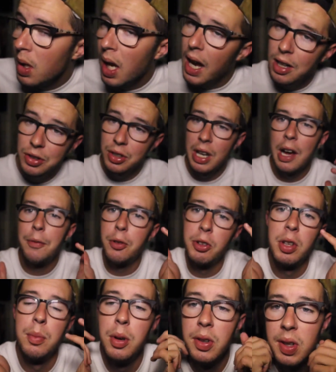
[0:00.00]
Actually, not for
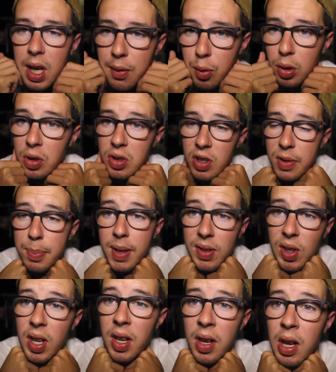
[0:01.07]
some reason. Everyone's just
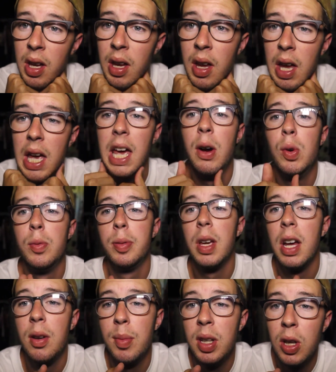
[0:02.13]
busy and we've
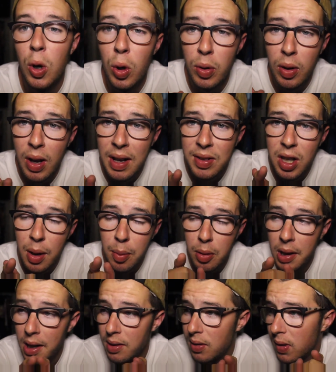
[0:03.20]
kind of been going the last
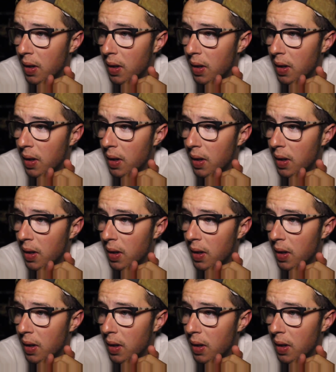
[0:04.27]
couple nights.